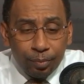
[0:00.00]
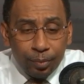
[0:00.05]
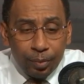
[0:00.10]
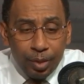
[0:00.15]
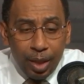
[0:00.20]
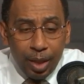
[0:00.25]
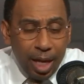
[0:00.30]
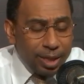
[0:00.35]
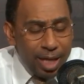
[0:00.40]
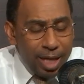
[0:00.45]

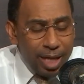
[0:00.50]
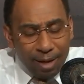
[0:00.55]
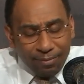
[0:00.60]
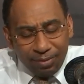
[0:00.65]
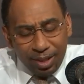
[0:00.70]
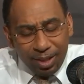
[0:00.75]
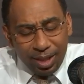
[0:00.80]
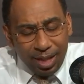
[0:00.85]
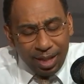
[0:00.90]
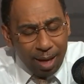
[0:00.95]
And see,
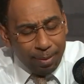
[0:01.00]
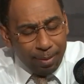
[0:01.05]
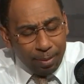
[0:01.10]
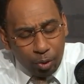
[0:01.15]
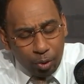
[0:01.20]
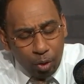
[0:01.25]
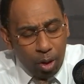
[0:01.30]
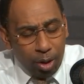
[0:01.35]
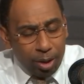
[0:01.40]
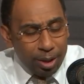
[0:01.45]
after the game,
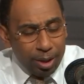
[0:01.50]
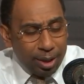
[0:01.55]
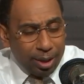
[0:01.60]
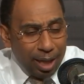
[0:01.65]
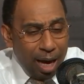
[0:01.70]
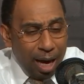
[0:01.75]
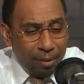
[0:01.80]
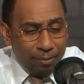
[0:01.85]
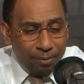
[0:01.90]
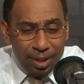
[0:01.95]
I'm talking to
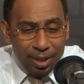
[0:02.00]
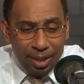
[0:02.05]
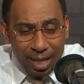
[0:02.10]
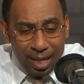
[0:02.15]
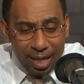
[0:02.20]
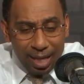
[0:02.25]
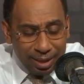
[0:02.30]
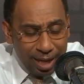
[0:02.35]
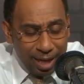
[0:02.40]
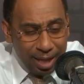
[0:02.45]
Kyrie
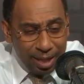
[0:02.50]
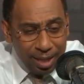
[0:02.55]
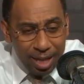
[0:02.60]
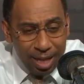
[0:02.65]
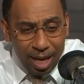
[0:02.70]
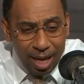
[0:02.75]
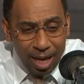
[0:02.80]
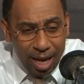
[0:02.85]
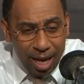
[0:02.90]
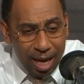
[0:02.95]
last night,
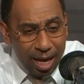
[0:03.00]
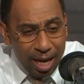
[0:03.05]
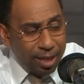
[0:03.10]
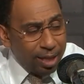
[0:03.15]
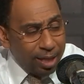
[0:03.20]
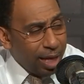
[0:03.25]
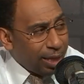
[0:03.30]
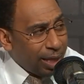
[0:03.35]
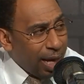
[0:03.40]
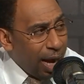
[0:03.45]

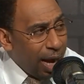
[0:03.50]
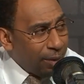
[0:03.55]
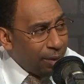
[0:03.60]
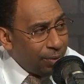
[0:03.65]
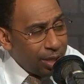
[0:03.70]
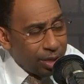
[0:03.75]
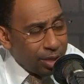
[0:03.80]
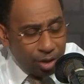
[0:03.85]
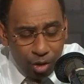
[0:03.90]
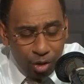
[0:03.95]
and
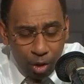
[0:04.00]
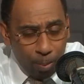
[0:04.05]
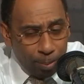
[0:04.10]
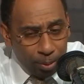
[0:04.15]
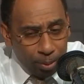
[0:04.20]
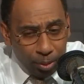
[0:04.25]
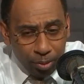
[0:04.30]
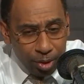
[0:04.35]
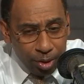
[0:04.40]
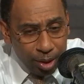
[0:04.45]
Kyrie is so
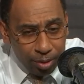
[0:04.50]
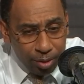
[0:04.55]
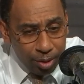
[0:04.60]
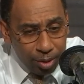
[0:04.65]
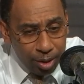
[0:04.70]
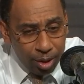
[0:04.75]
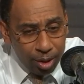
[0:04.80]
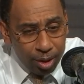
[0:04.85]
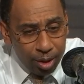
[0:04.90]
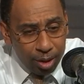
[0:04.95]
brilliant.
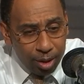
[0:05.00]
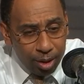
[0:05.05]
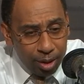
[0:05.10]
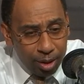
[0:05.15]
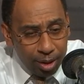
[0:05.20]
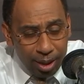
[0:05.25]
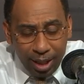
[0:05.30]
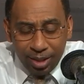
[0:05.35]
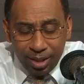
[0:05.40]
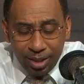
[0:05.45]

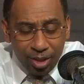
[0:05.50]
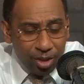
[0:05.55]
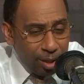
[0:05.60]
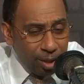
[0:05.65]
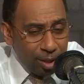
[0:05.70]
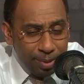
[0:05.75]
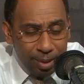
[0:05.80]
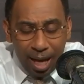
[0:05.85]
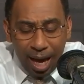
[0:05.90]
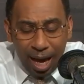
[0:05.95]
Ladies and
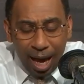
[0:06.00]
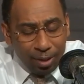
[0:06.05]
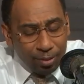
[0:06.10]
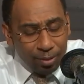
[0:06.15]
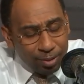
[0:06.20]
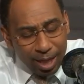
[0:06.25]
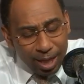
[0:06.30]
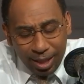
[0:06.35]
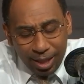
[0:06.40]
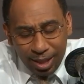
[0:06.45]
gentlemen, I
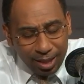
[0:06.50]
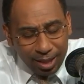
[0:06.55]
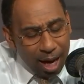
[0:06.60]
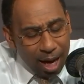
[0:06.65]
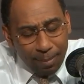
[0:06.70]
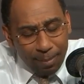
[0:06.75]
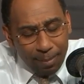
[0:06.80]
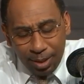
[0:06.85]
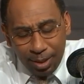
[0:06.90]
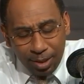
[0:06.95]
don't take his
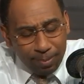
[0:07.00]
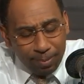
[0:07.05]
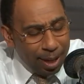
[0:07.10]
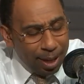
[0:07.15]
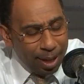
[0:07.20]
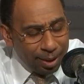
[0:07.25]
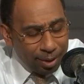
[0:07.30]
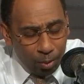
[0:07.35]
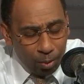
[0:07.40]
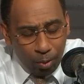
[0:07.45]
comments
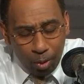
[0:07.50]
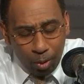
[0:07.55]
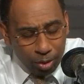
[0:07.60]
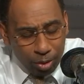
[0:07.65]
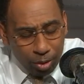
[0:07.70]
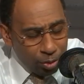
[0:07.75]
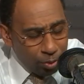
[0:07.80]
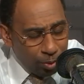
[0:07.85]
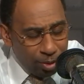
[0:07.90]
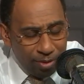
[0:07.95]
about the
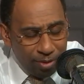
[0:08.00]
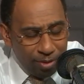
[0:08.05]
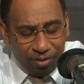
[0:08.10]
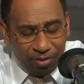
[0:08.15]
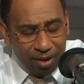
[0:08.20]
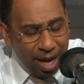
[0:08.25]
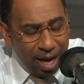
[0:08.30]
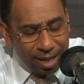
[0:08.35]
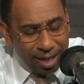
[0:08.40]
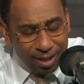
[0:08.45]
world is really
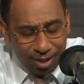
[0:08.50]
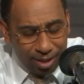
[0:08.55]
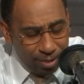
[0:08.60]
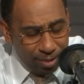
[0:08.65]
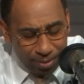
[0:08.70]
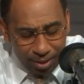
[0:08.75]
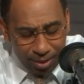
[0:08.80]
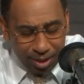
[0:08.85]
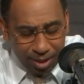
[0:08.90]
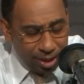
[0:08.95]
flat
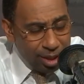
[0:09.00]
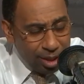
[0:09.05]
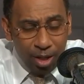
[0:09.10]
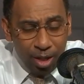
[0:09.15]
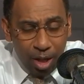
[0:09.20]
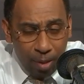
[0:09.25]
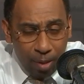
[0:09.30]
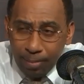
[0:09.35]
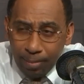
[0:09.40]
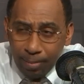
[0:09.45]
seriously.
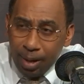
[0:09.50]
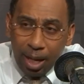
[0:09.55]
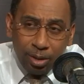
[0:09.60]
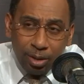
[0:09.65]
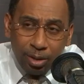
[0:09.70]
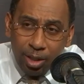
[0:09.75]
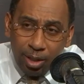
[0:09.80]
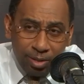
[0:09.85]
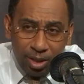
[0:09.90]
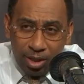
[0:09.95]
No, I'm
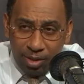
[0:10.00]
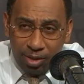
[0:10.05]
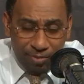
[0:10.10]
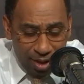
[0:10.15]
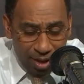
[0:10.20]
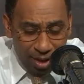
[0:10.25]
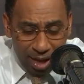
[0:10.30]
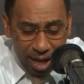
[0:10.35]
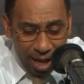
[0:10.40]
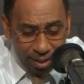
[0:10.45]
not judging him
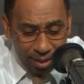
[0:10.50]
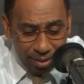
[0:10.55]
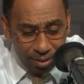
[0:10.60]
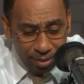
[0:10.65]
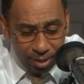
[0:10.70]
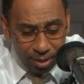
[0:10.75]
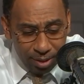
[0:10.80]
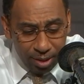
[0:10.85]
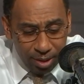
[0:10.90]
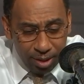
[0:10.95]
for that.
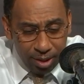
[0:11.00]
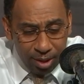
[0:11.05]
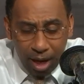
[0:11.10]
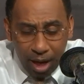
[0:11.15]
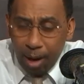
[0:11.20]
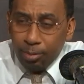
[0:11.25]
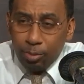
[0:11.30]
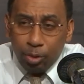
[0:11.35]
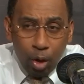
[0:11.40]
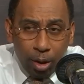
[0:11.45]

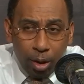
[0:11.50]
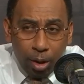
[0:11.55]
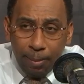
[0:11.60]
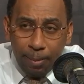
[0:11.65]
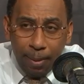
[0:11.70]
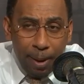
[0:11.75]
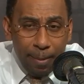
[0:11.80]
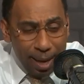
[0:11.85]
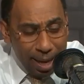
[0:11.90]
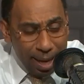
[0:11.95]
I'm talking
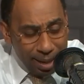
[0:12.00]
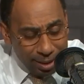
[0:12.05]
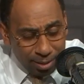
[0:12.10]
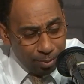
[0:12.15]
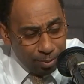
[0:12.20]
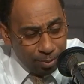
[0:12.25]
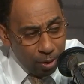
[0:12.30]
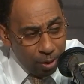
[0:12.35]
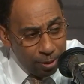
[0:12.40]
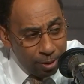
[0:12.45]
about
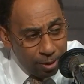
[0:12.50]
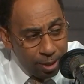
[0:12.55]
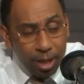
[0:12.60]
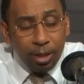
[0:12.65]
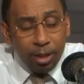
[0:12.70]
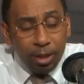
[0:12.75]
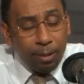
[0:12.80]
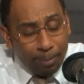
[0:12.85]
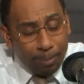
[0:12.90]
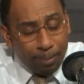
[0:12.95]
basketball.
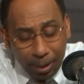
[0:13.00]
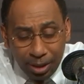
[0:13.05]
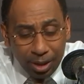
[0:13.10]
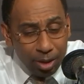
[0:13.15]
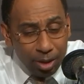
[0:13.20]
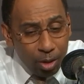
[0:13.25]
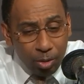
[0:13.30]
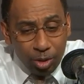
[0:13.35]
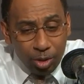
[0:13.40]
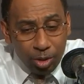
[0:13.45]
The
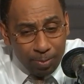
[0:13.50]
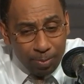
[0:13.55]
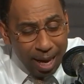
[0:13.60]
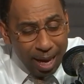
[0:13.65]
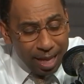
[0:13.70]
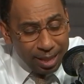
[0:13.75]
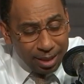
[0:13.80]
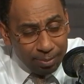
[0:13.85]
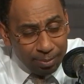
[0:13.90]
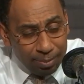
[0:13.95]
brother knows his
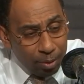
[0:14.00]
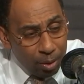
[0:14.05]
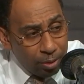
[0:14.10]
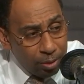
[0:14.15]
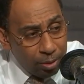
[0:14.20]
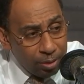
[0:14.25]
basketball.